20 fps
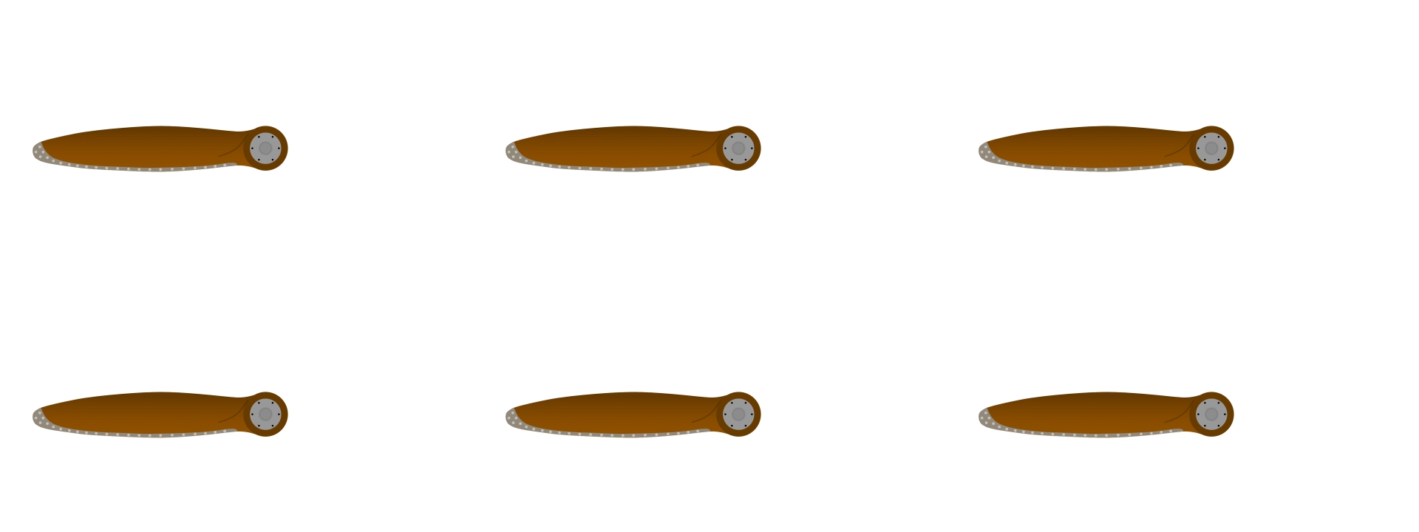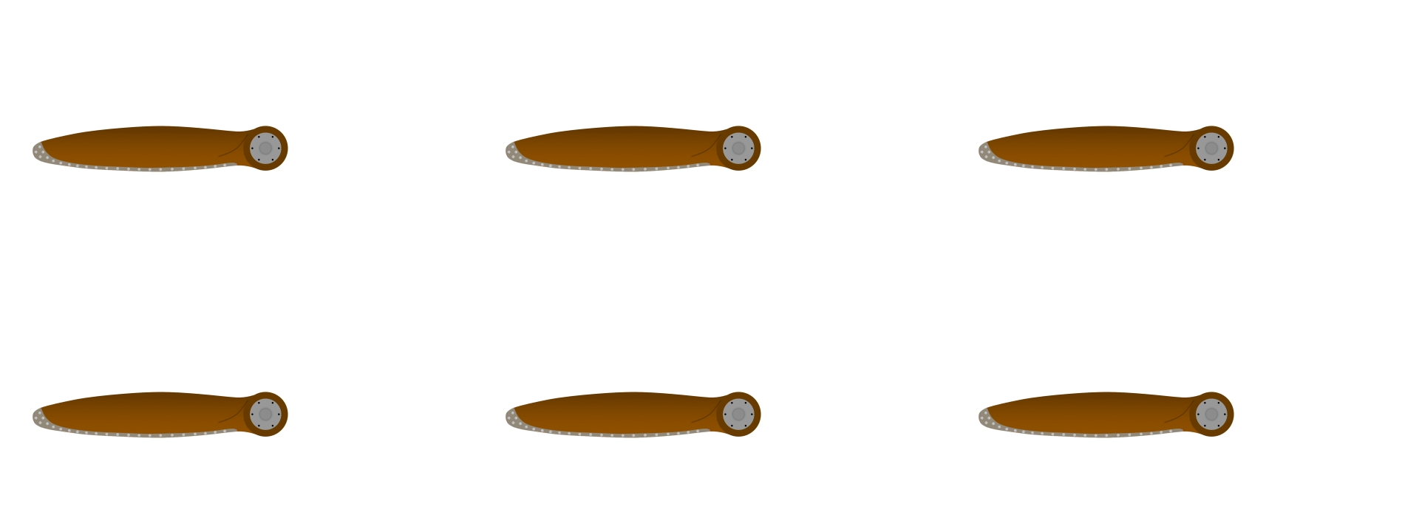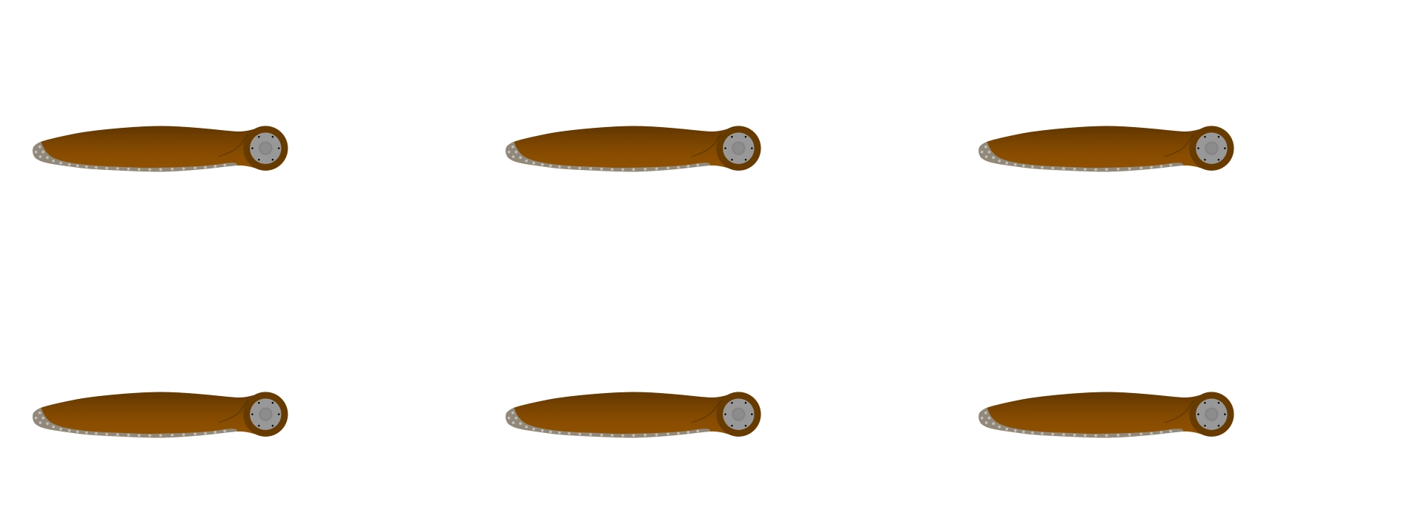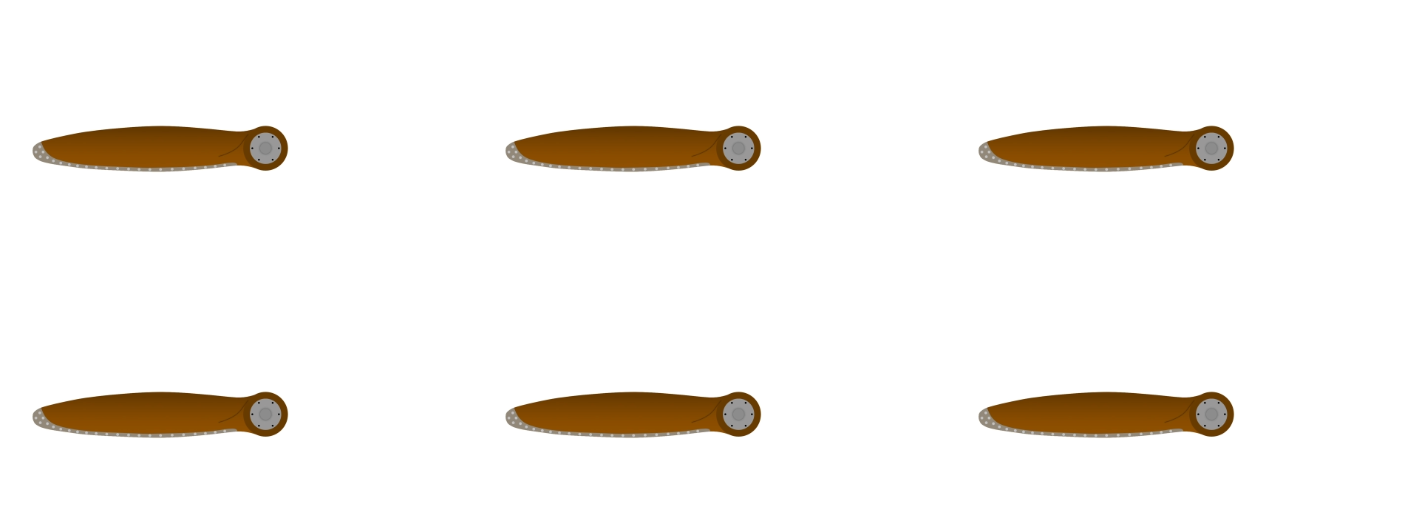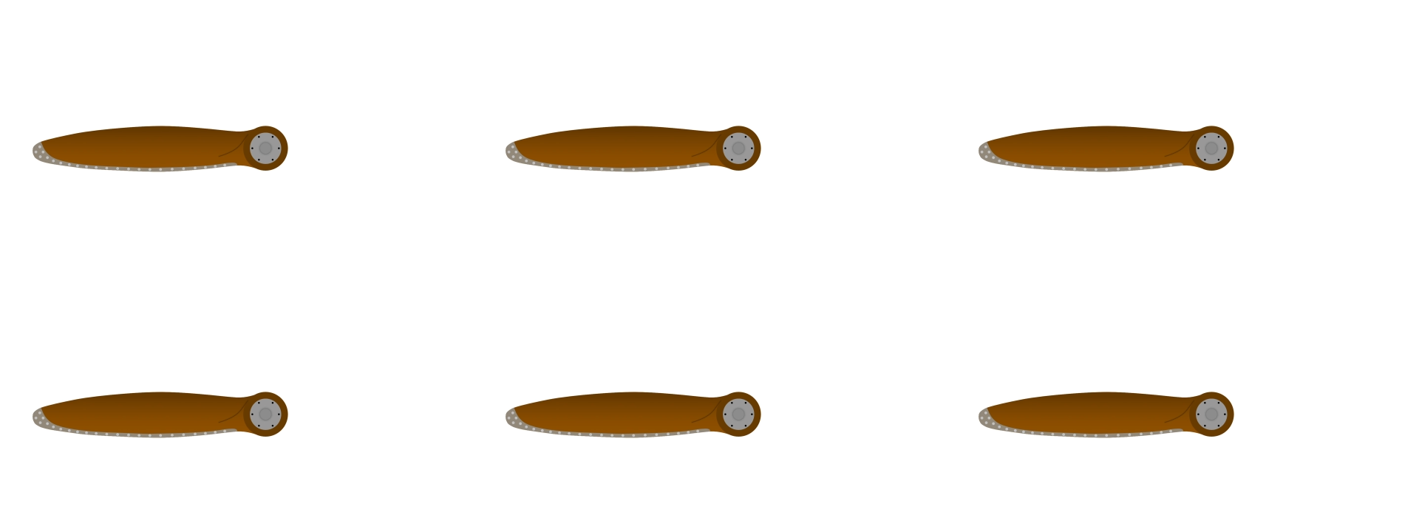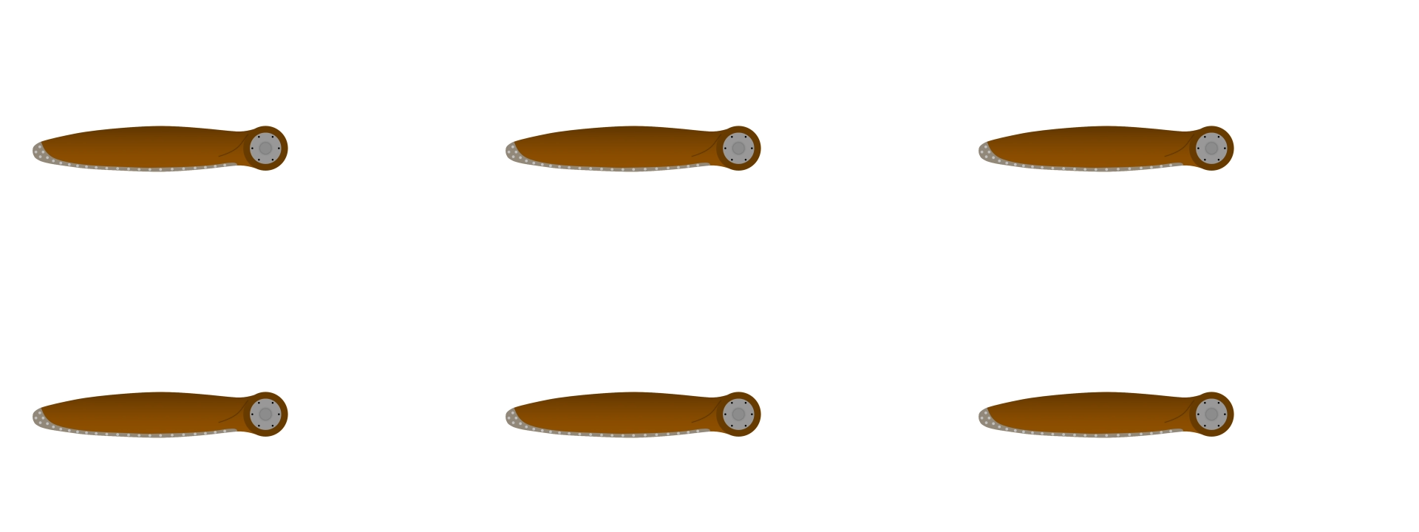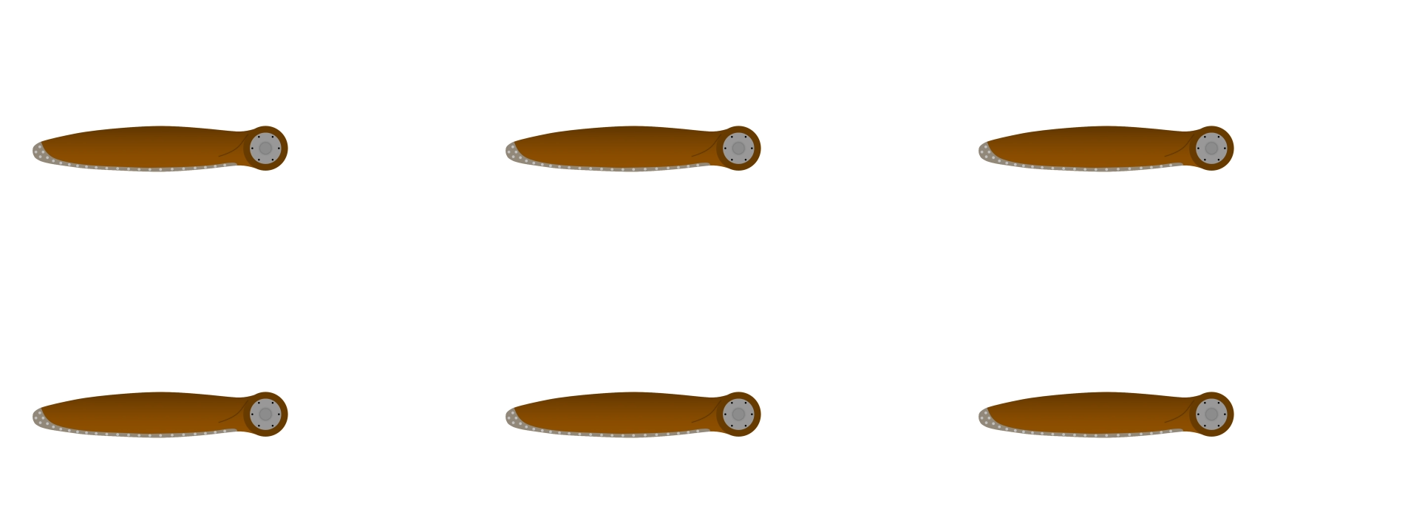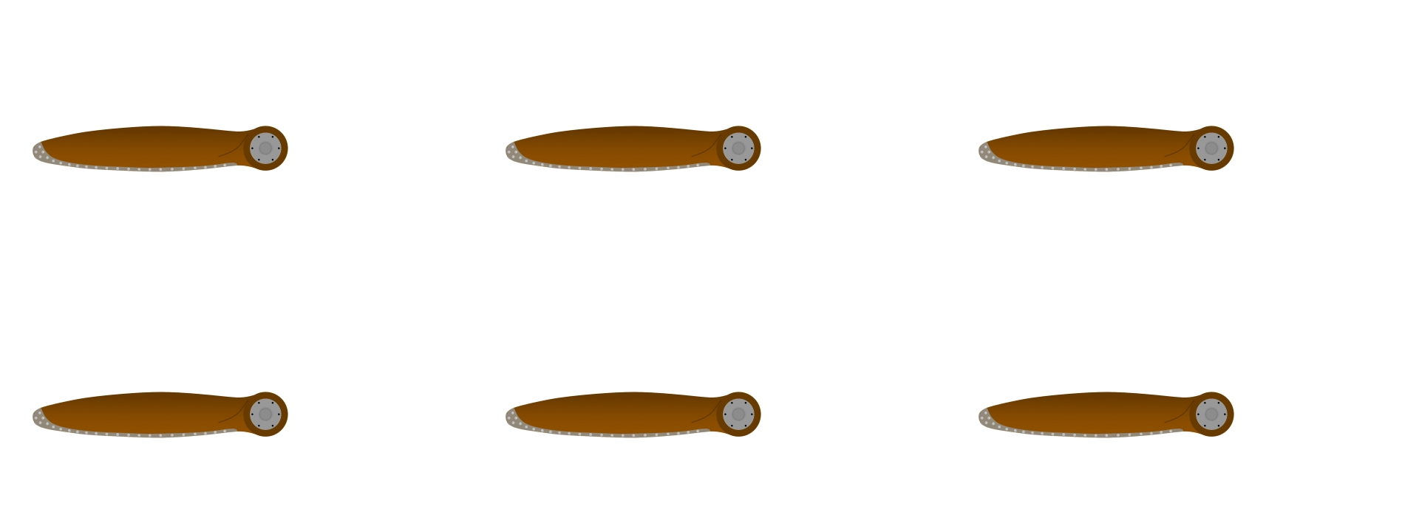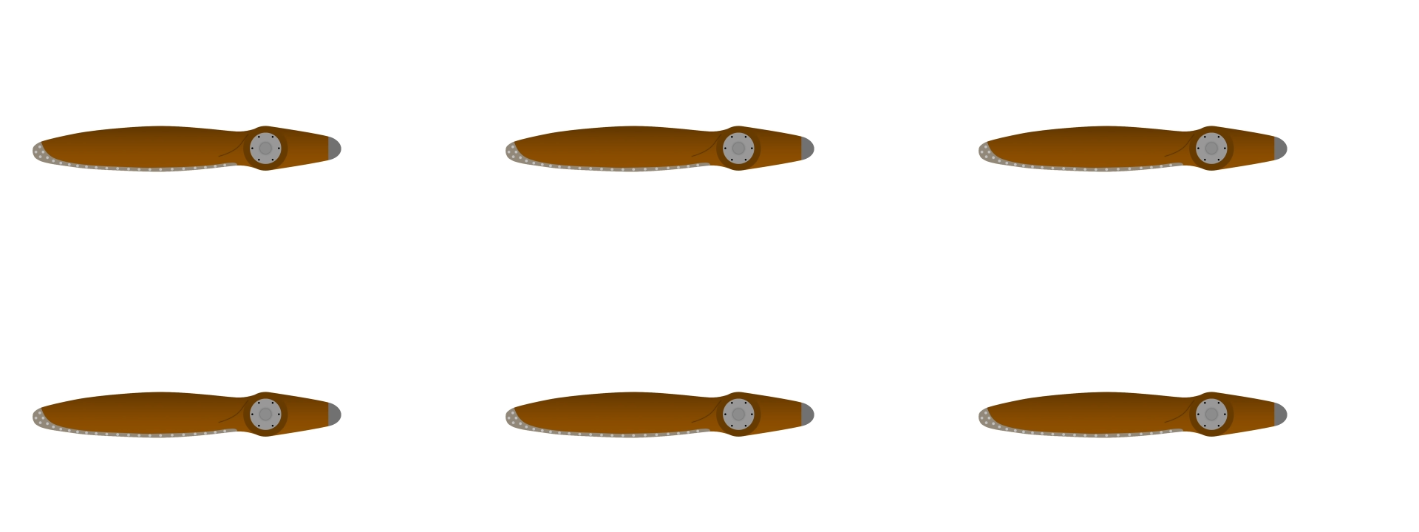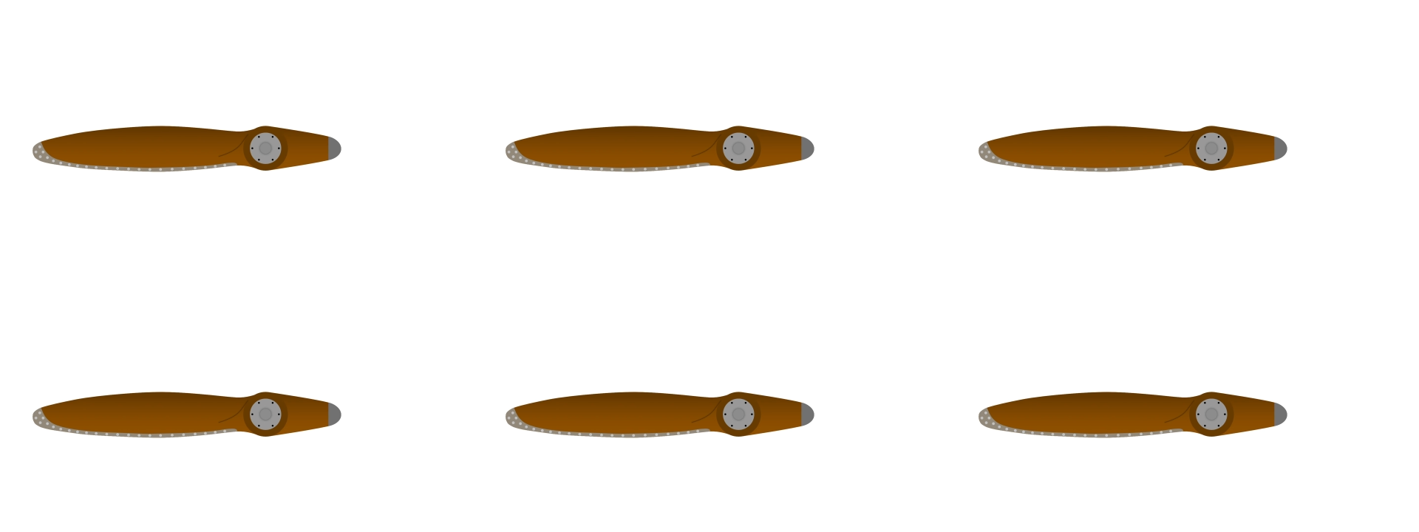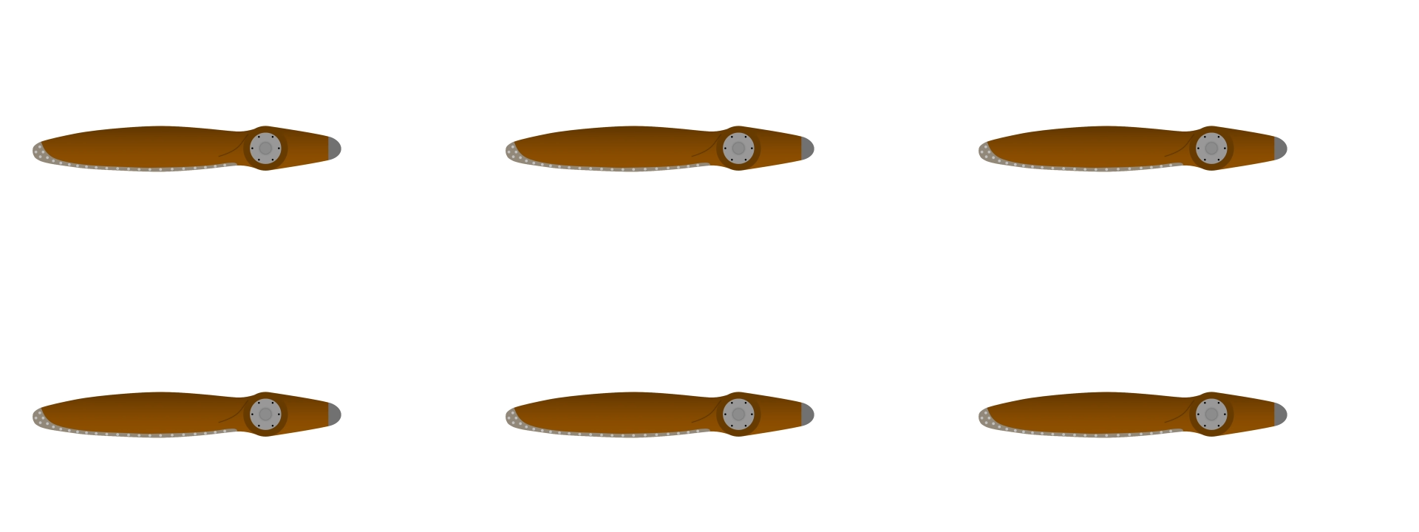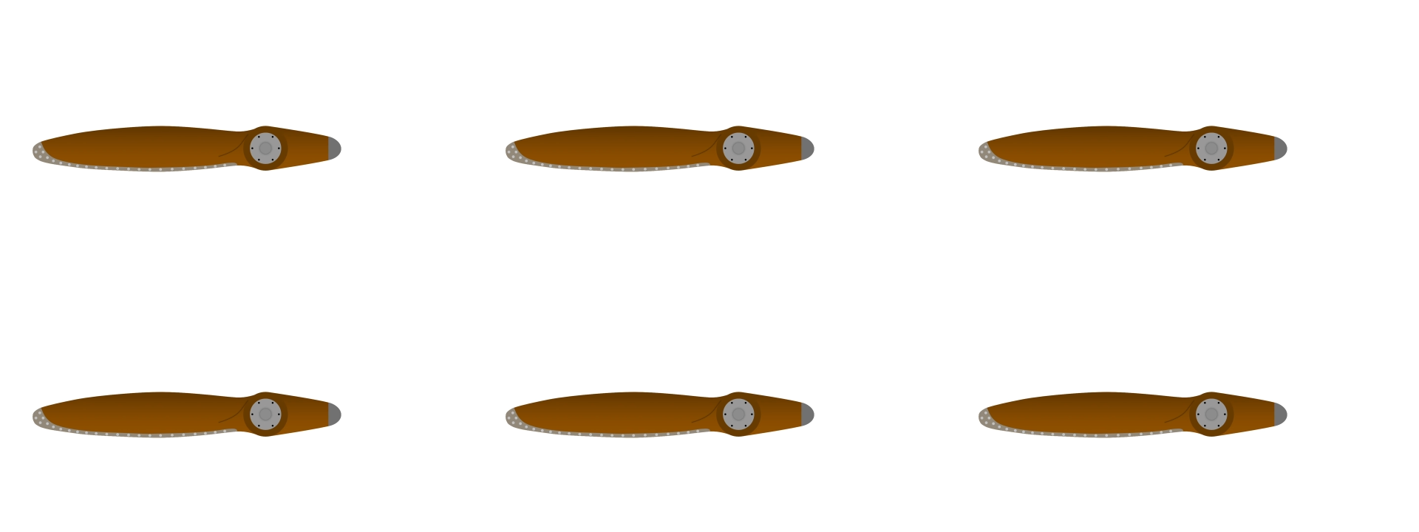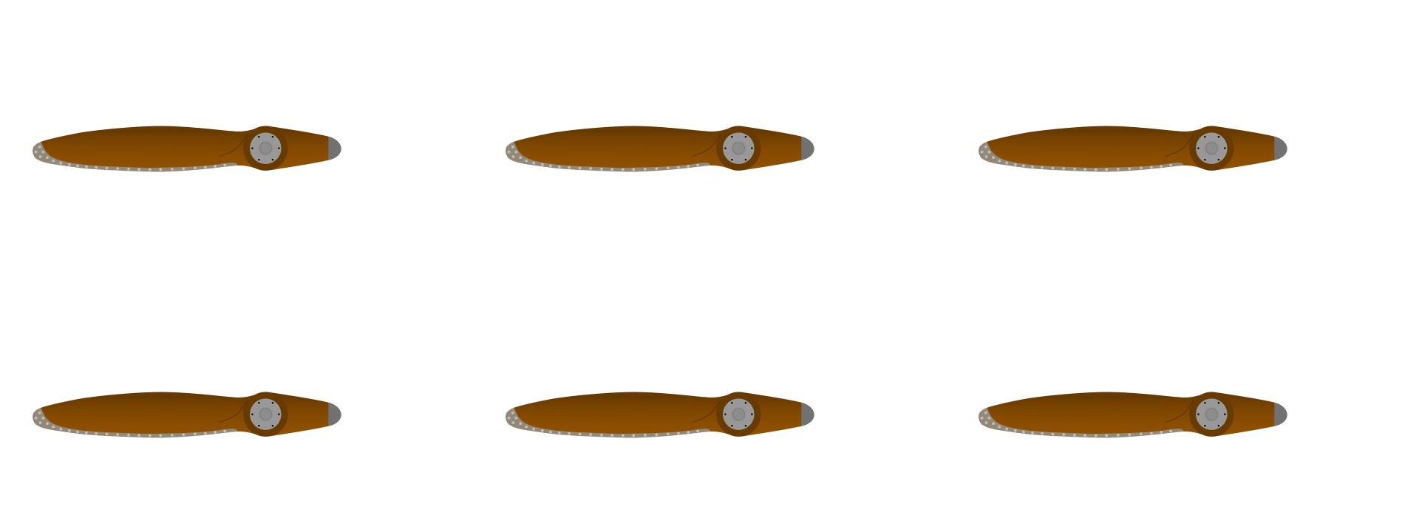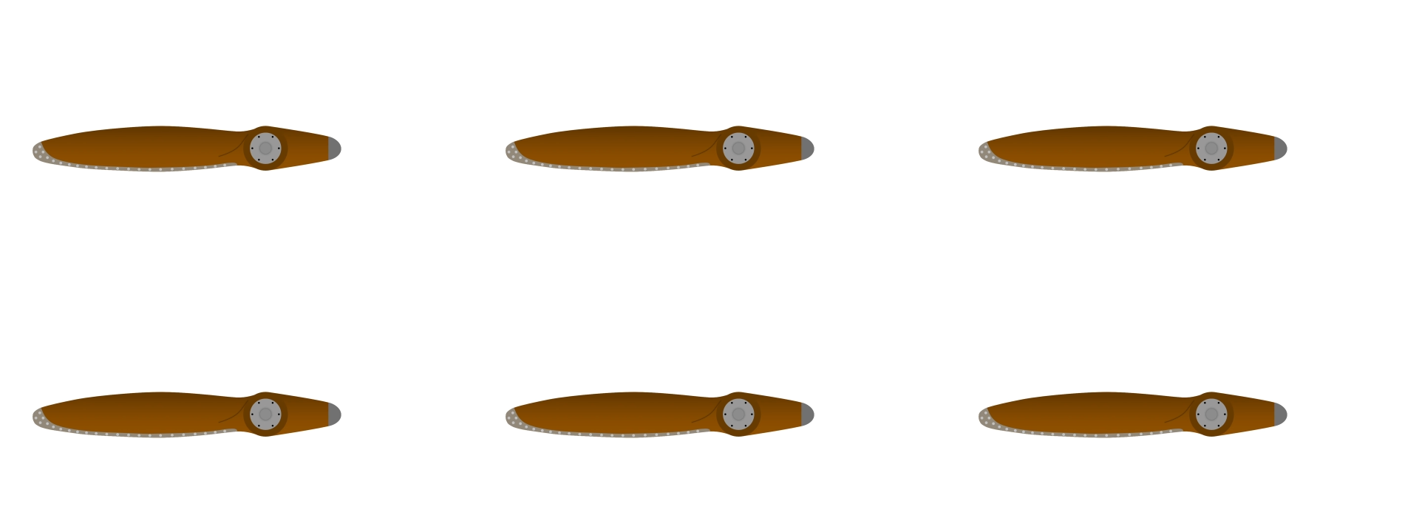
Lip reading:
No face is visible, so there are no lips to read.